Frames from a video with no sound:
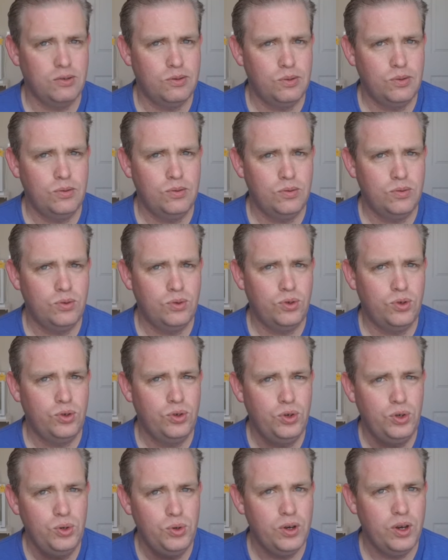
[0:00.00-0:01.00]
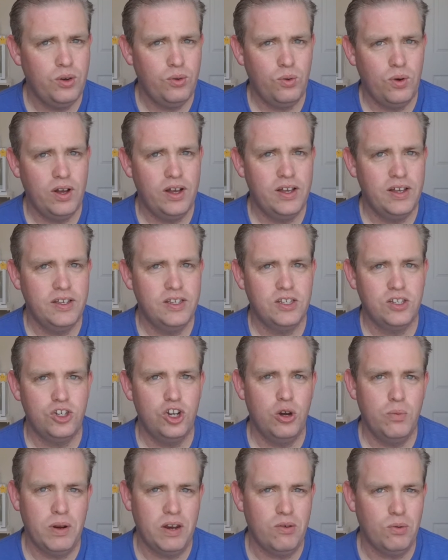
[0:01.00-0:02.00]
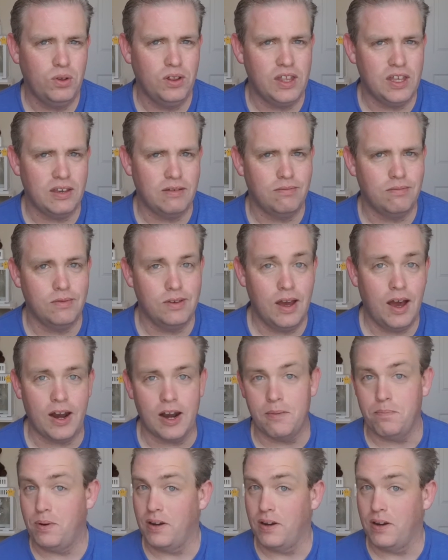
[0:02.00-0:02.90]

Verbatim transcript: who it was, nobody really got it,